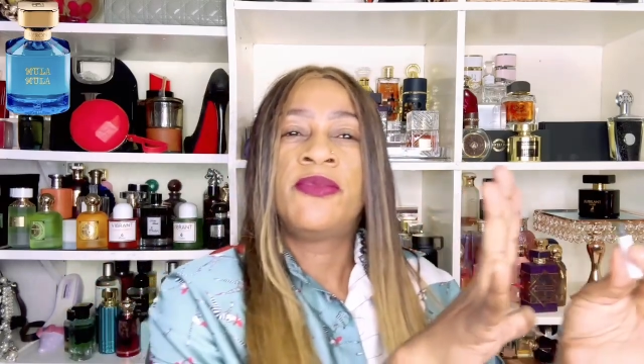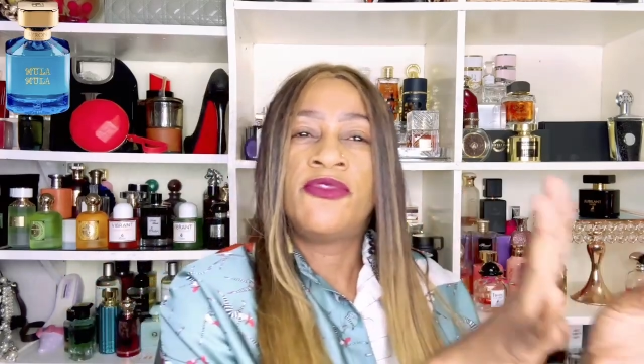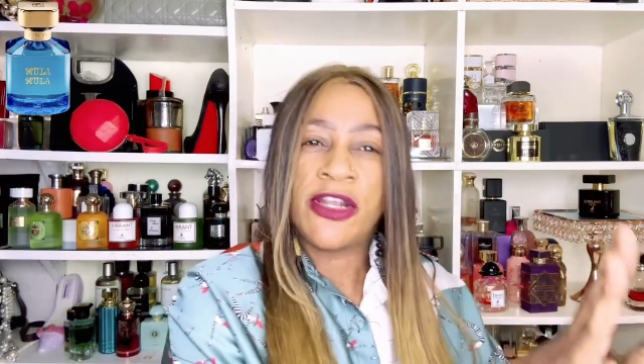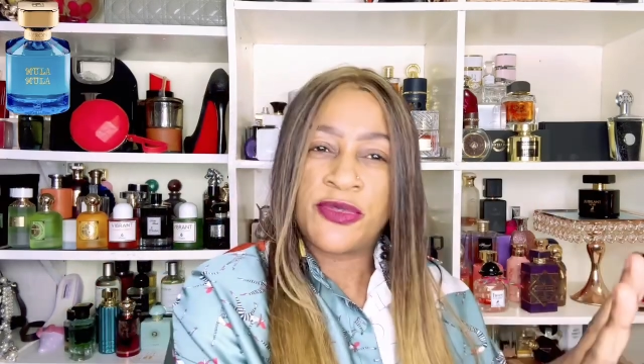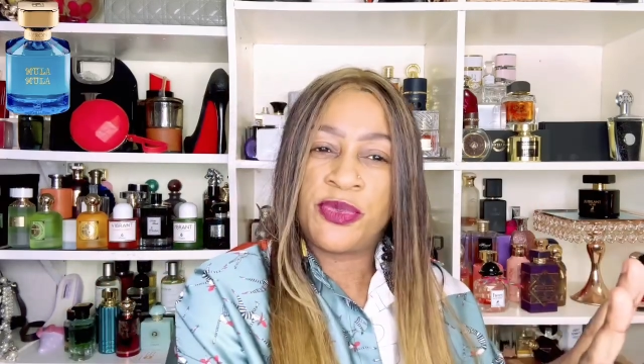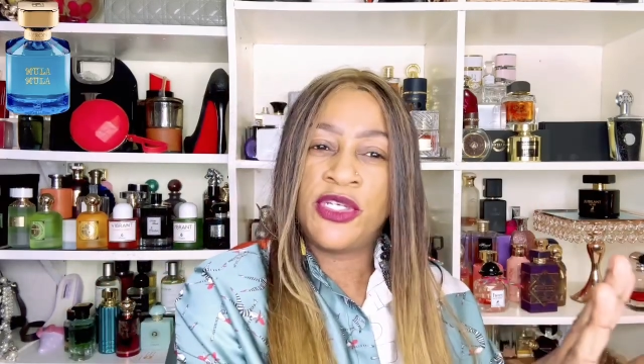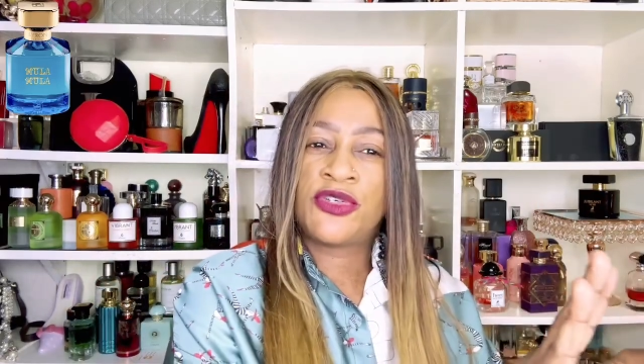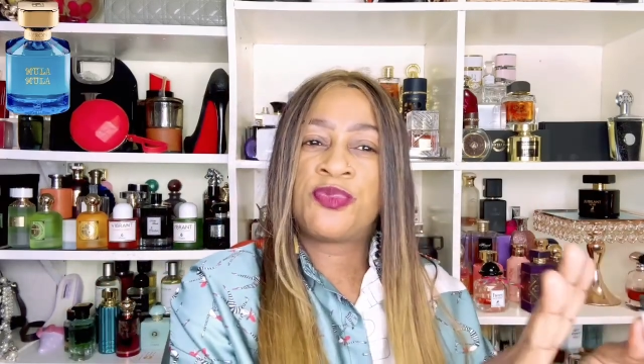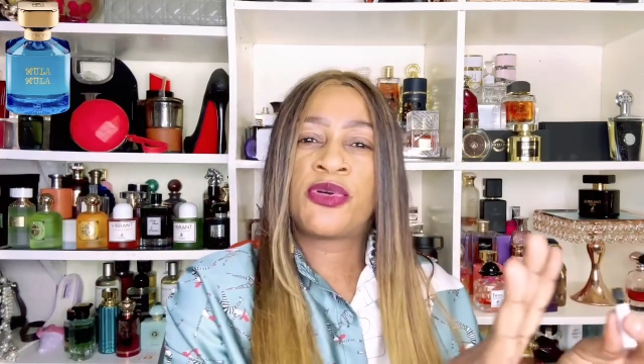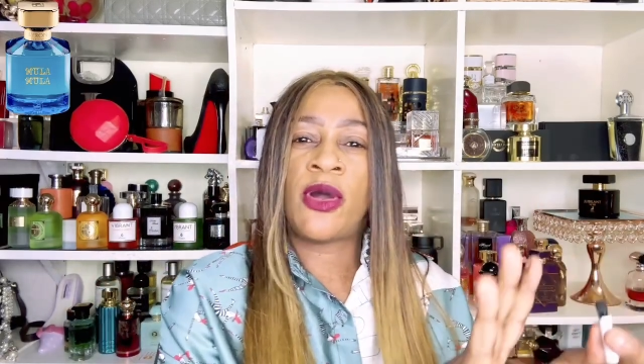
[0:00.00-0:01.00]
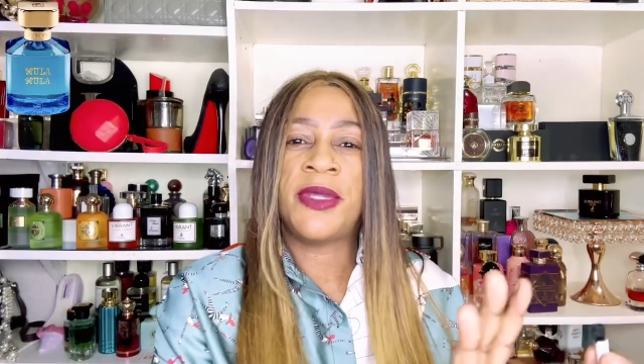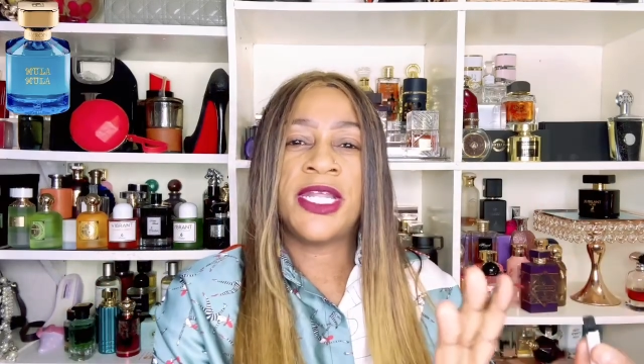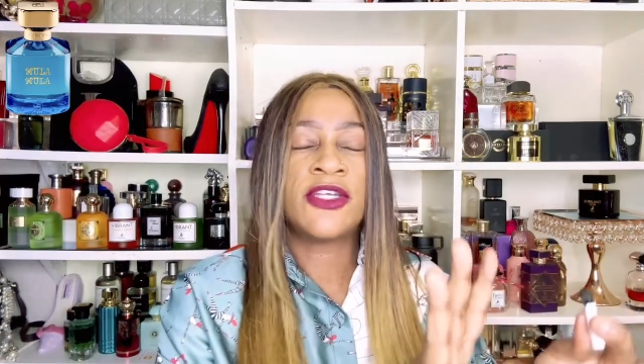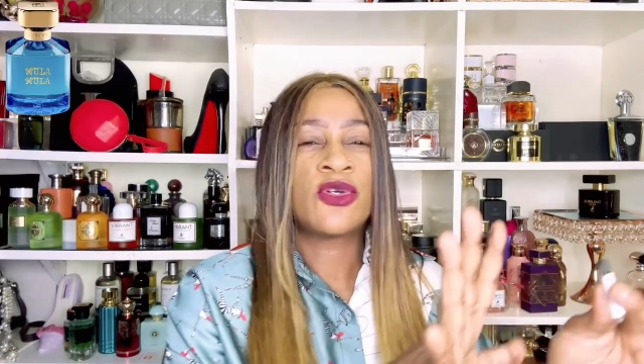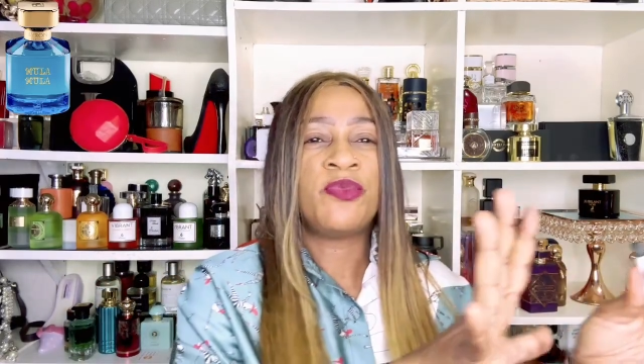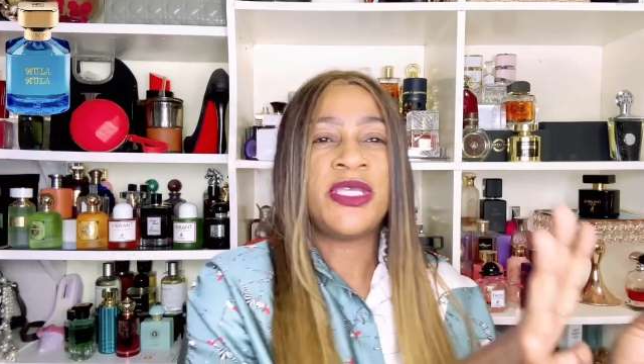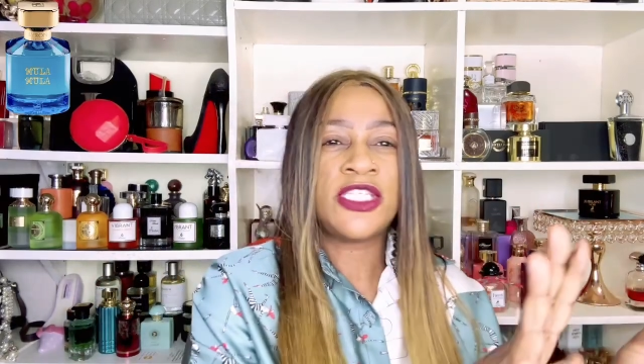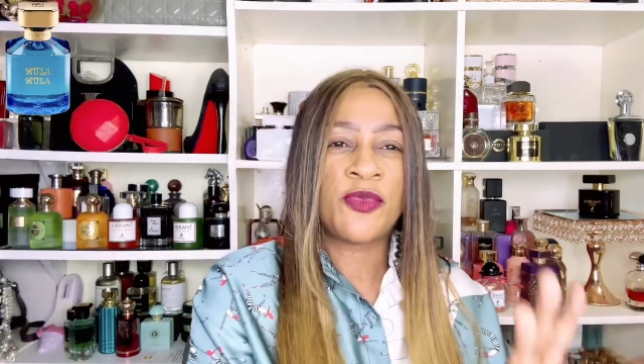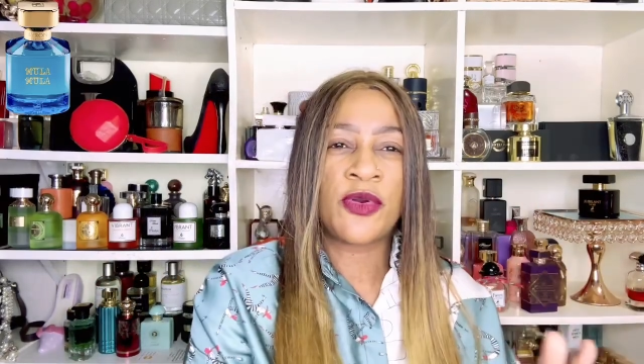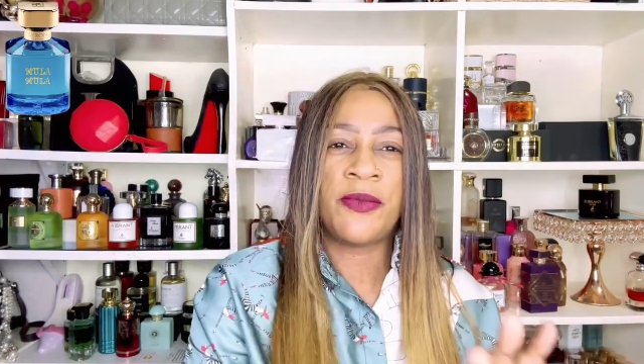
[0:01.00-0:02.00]
raspberry prominent or
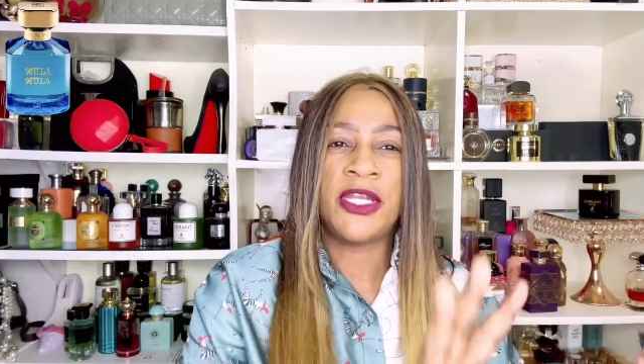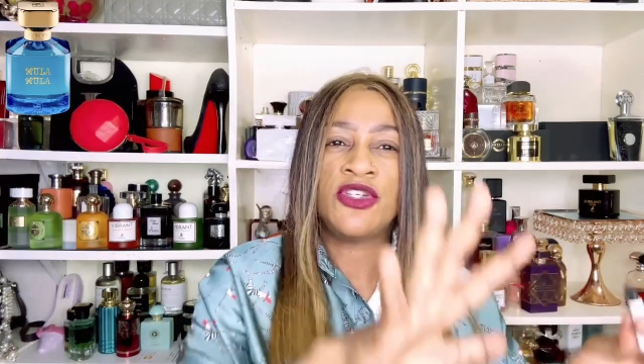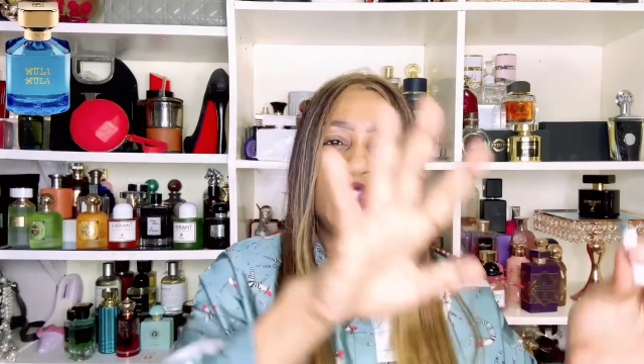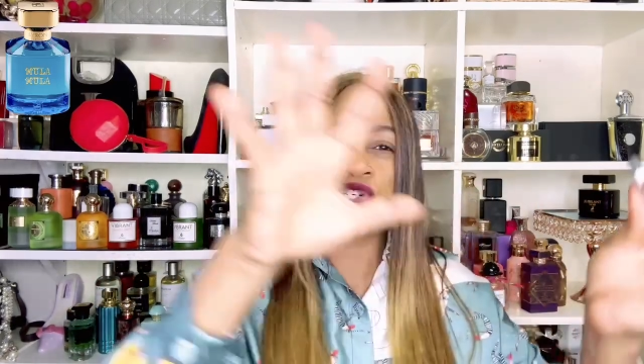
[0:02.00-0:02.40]
peach prominent.